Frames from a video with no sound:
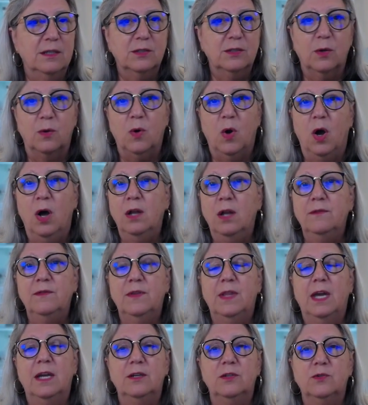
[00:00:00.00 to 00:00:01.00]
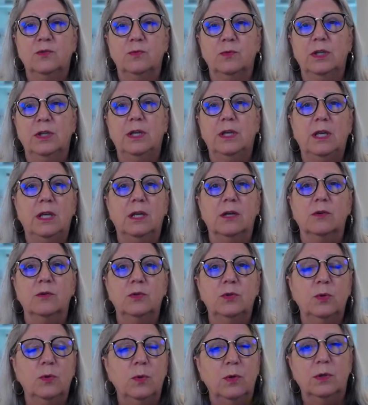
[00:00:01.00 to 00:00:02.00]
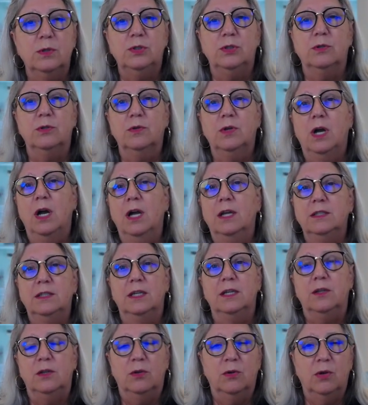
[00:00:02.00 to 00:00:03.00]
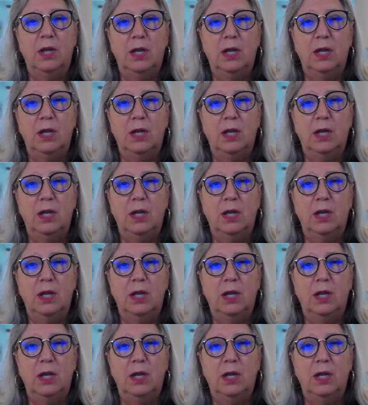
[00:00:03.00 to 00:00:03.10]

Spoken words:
So all of that is really geared towards your content,